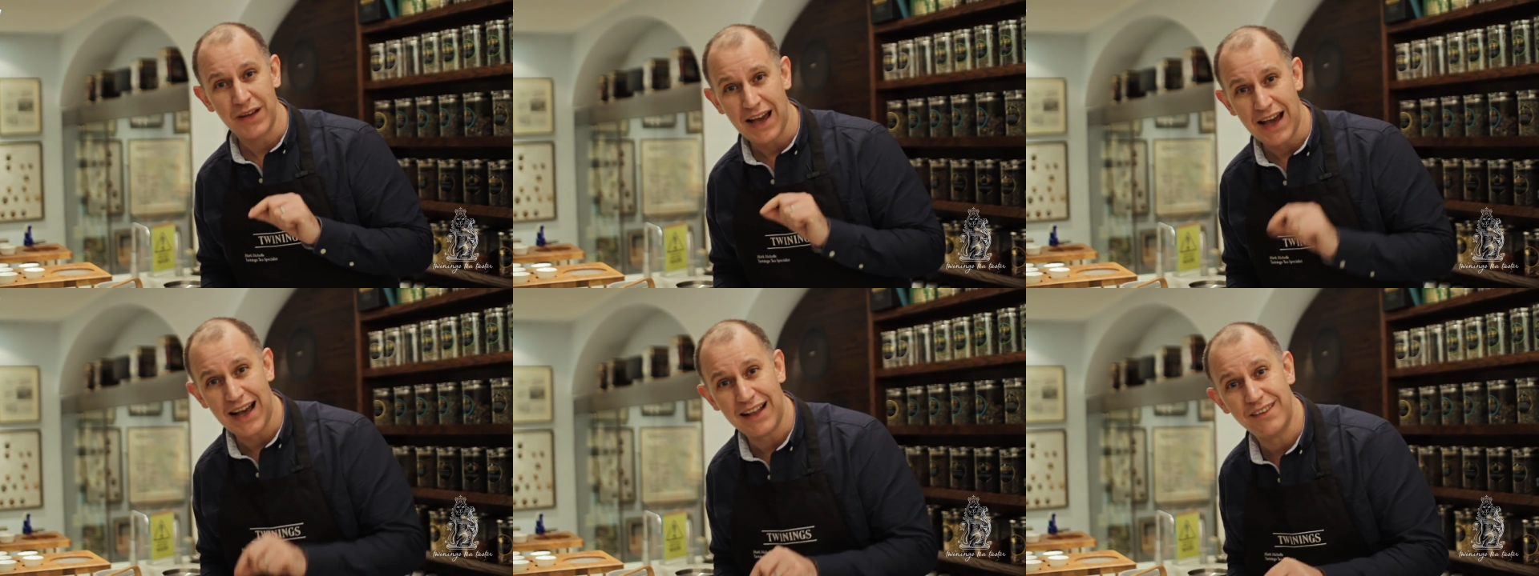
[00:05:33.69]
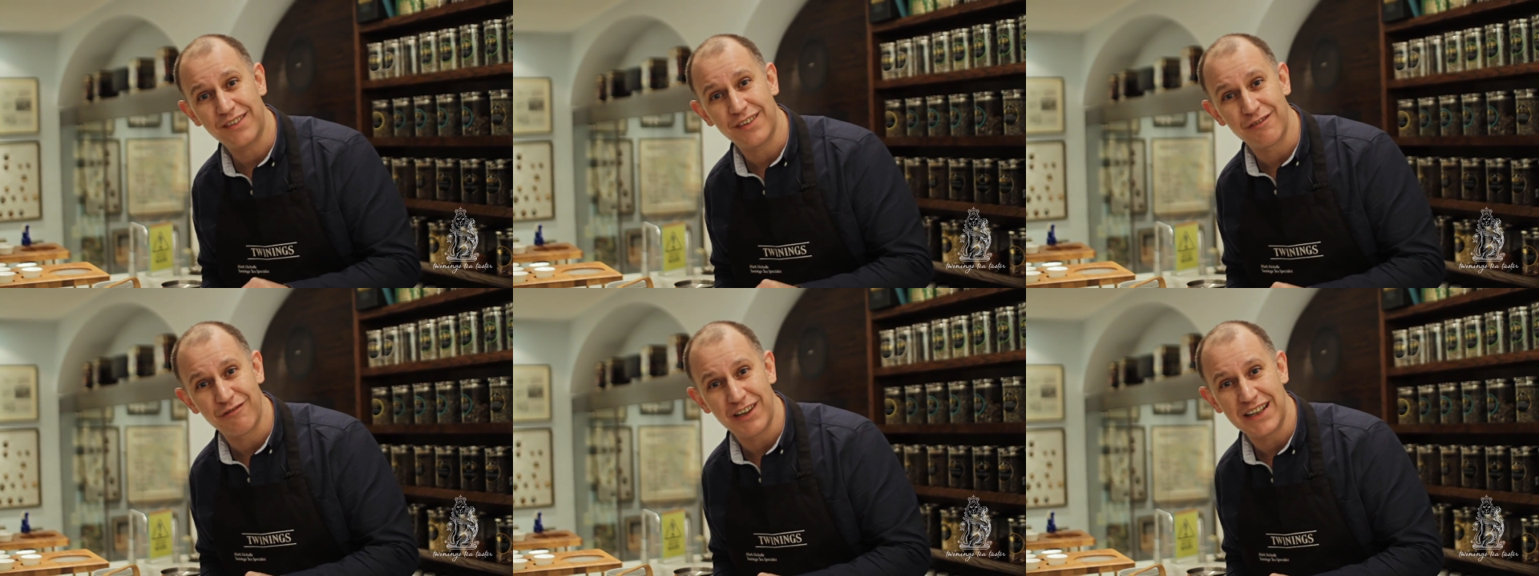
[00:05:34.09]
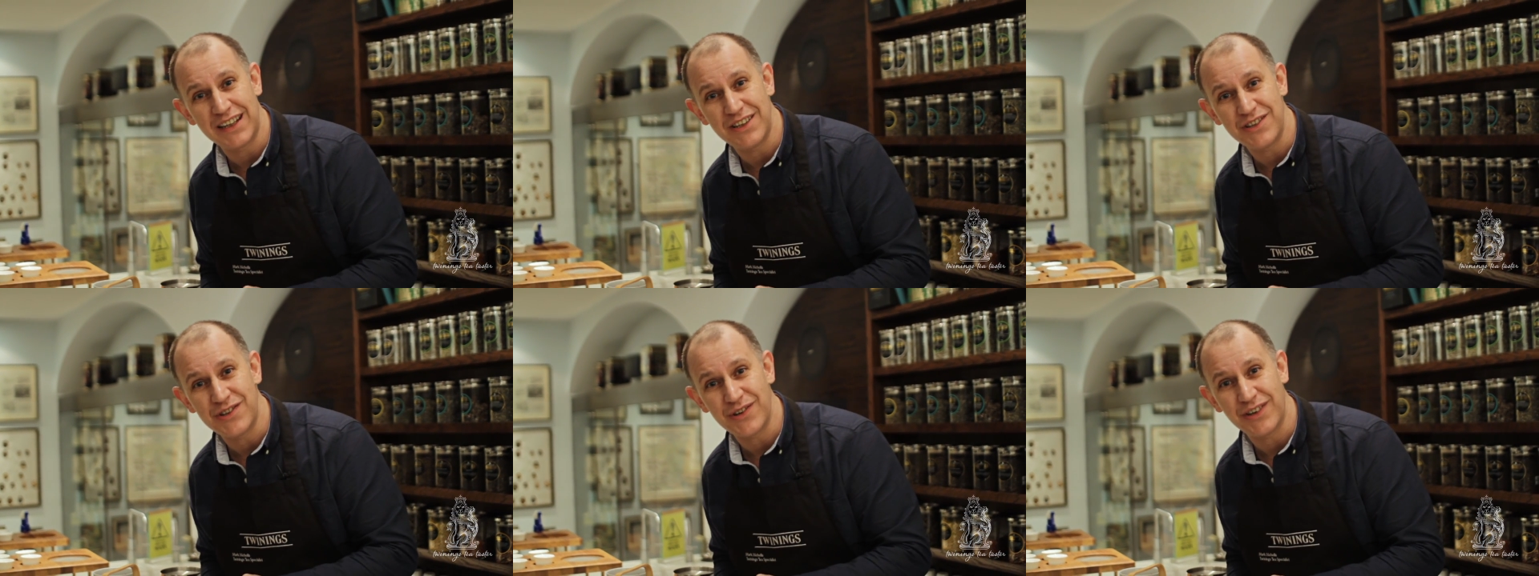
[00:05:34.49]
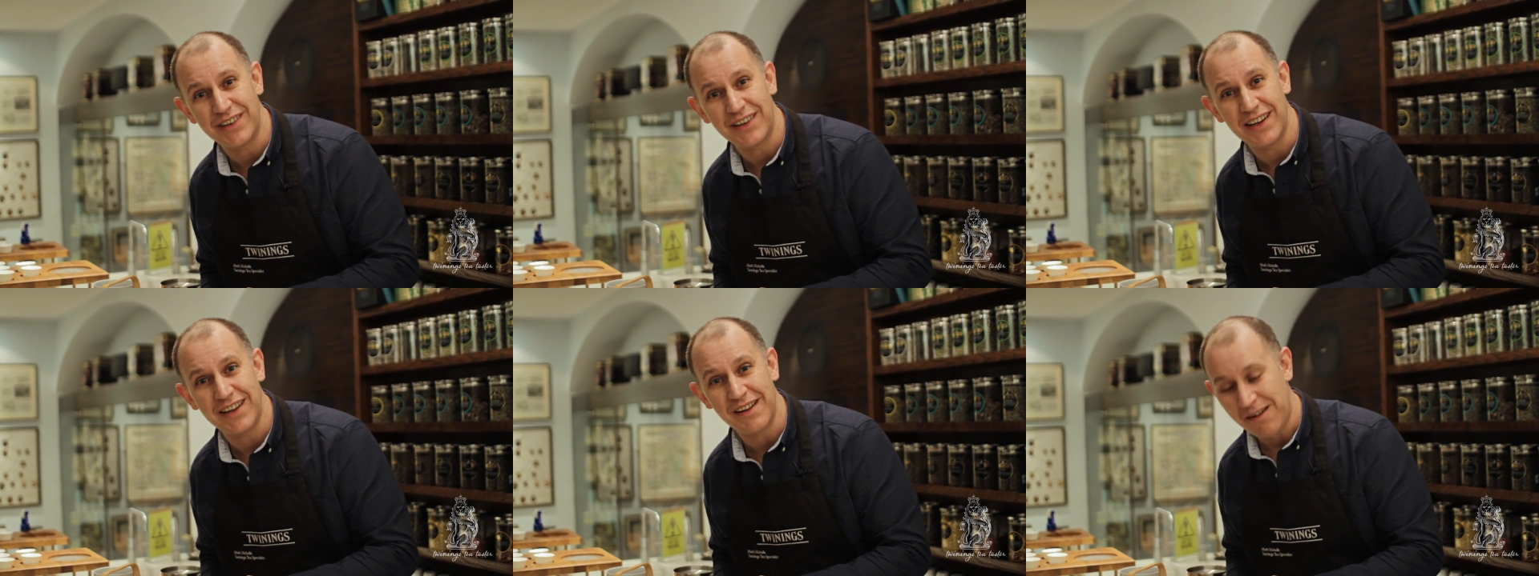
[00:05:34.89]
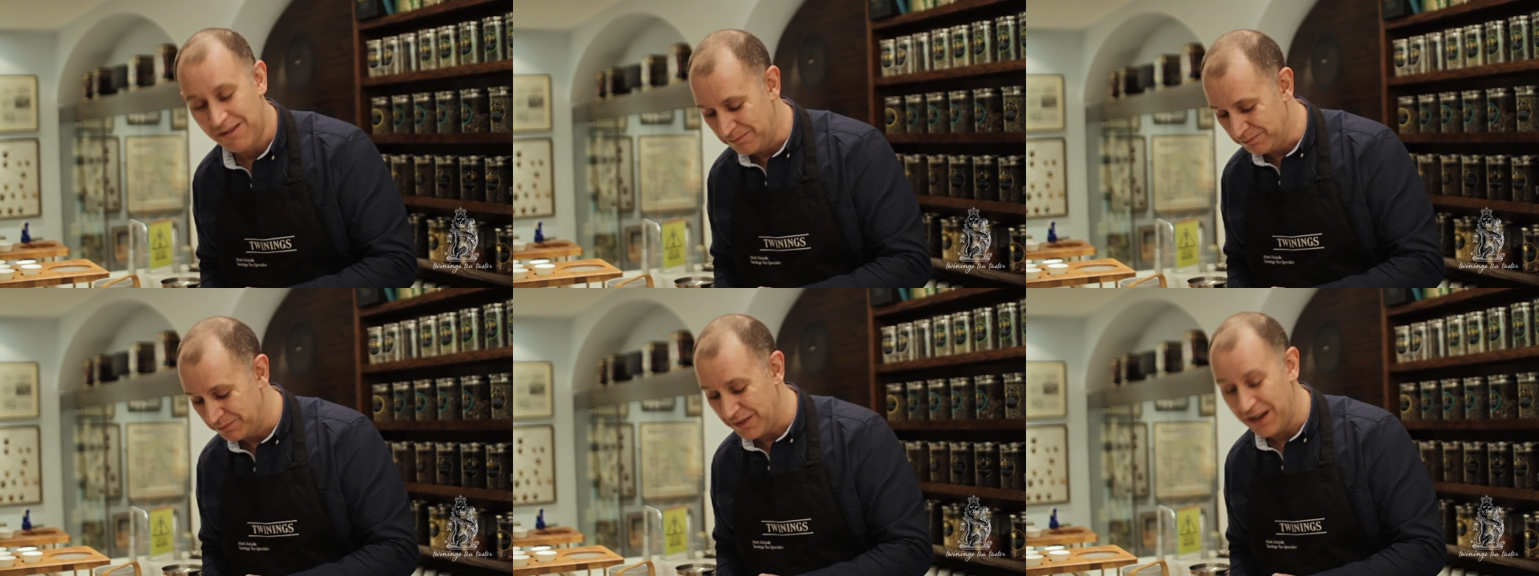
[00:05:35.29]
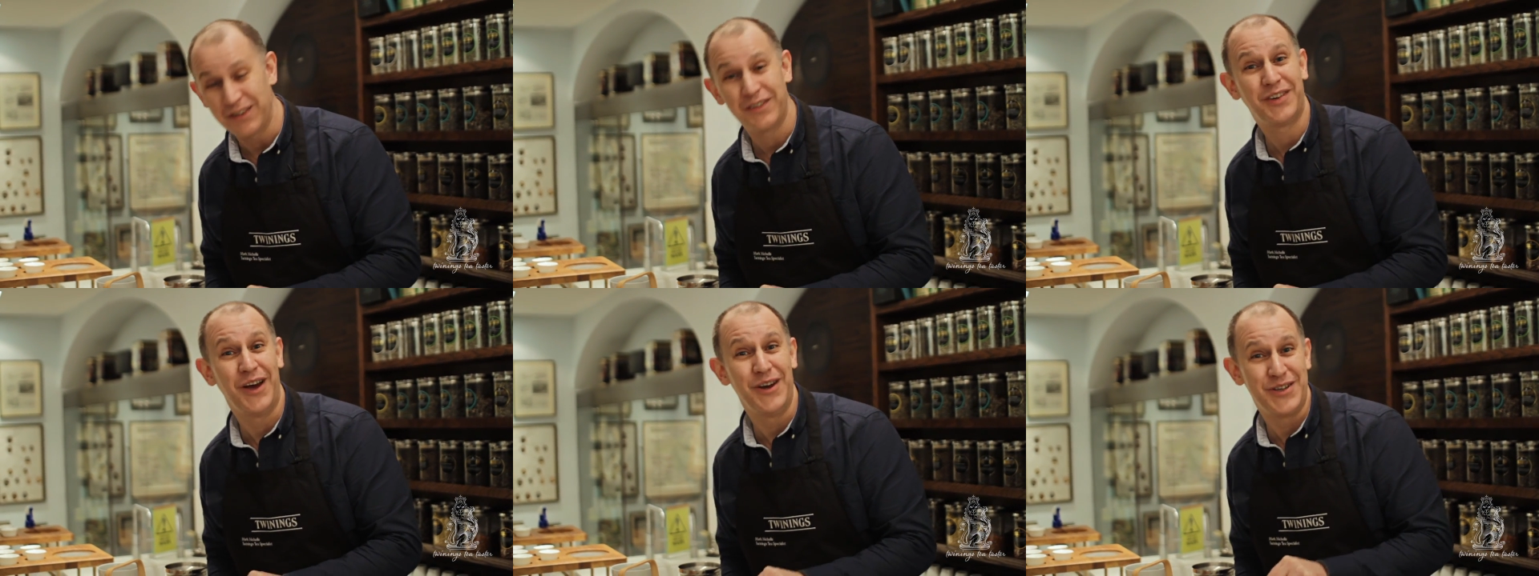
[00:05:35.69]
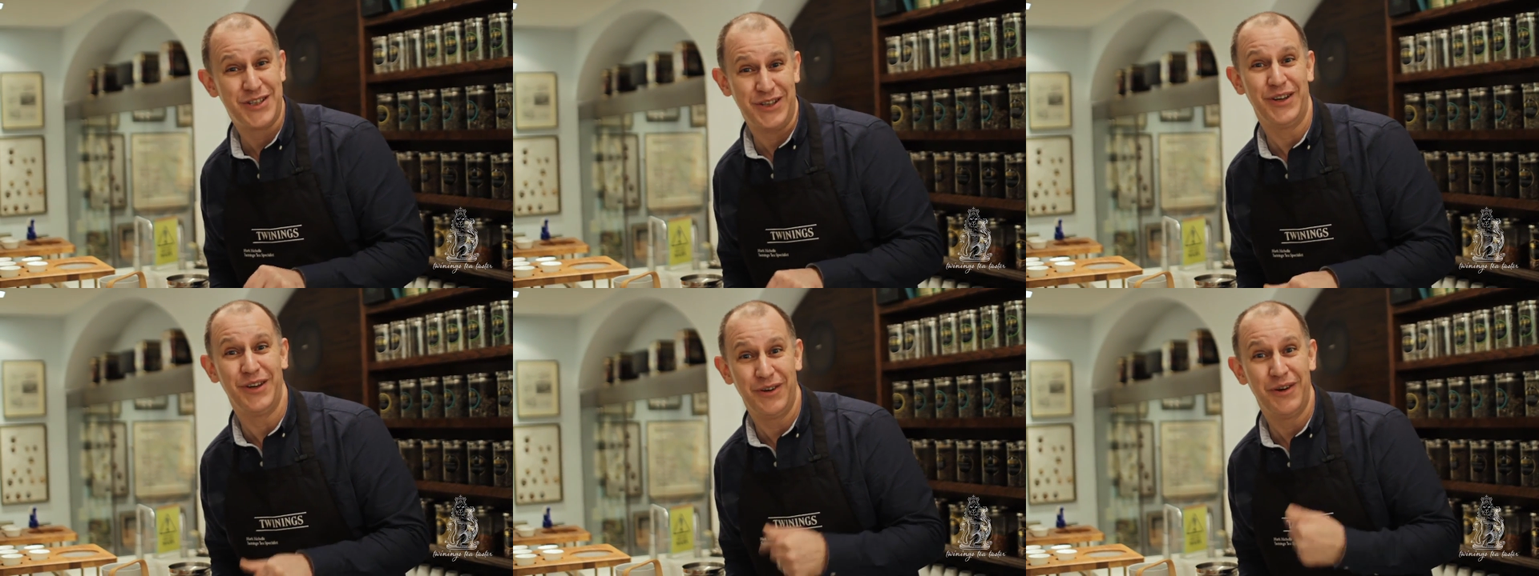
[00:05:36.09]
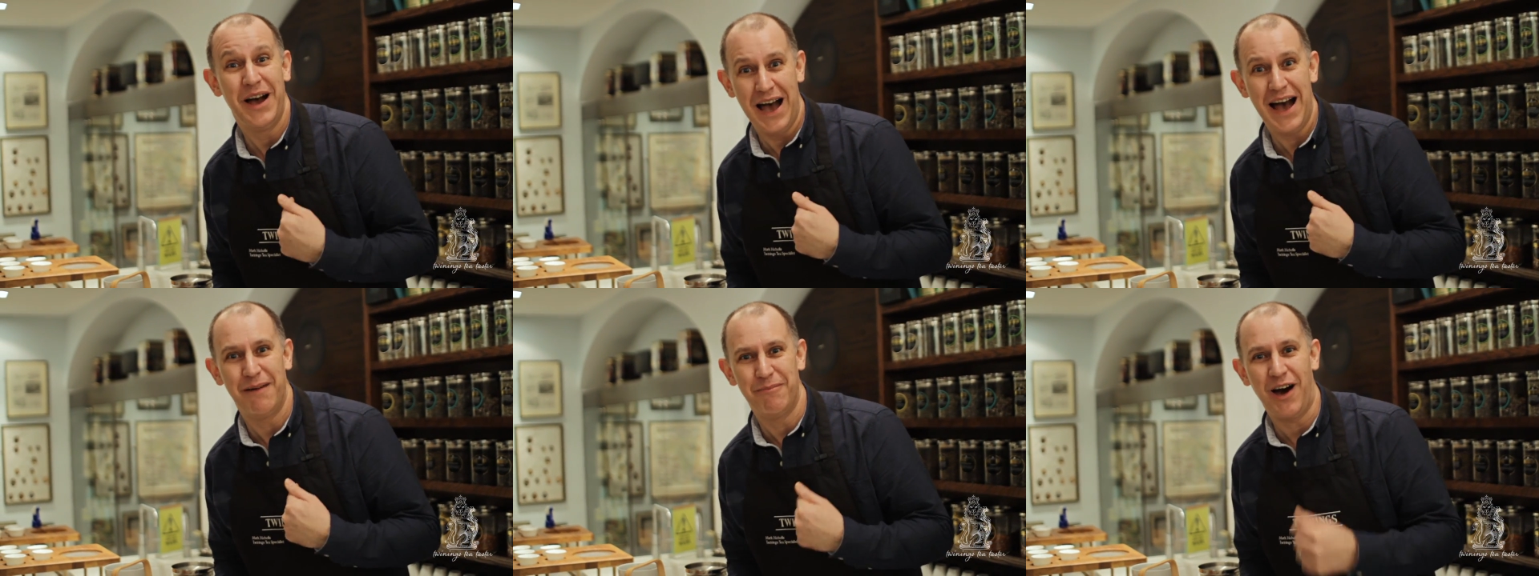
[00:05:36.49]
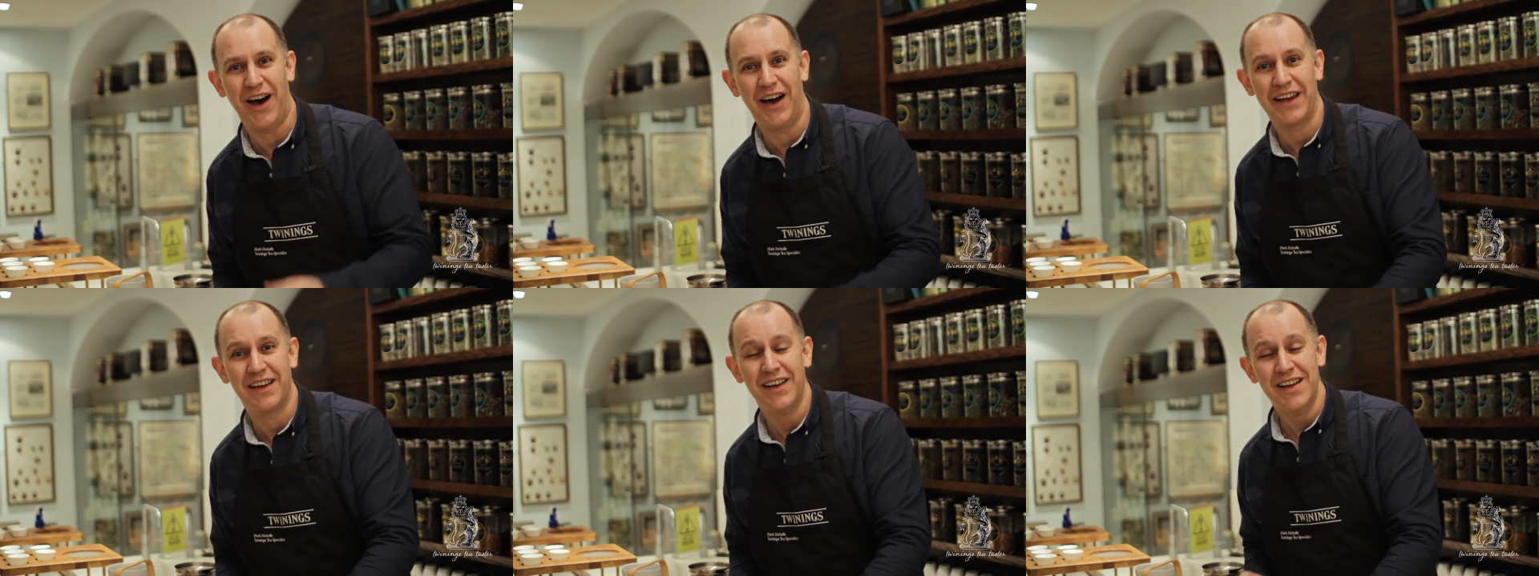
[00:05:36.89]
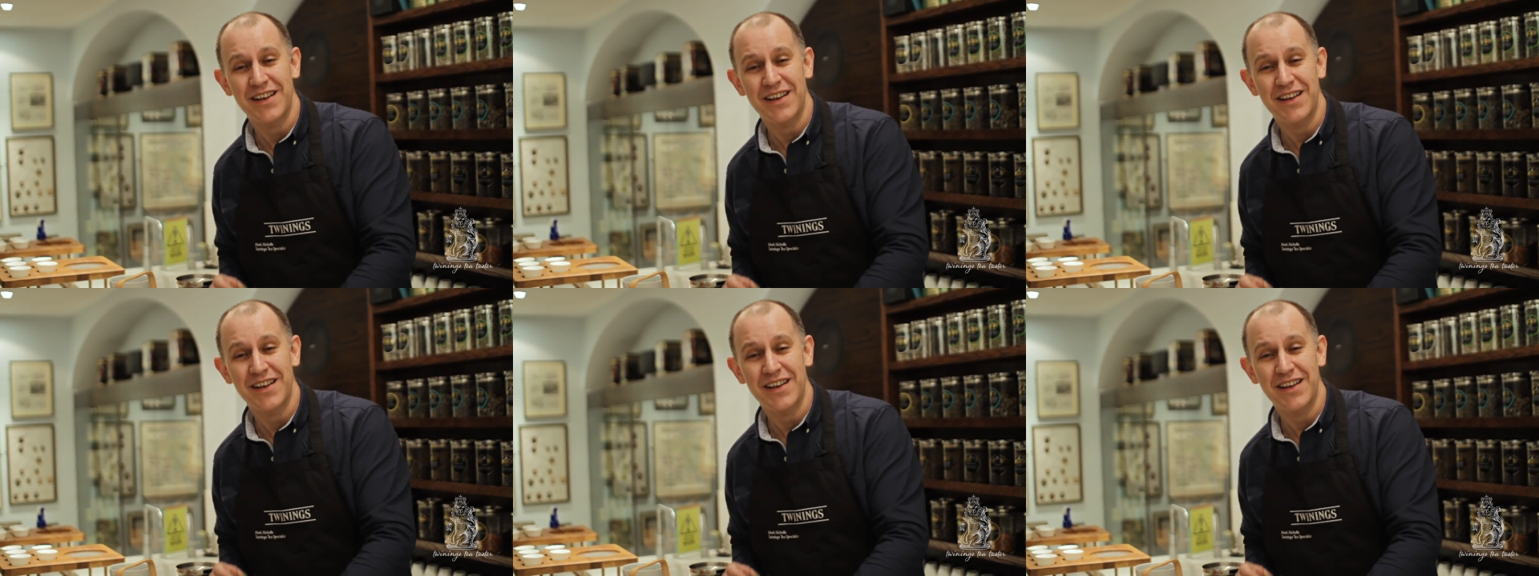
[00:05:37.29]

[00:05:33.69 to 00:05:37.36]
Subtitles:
Alison really enjoyed it, and so too am I.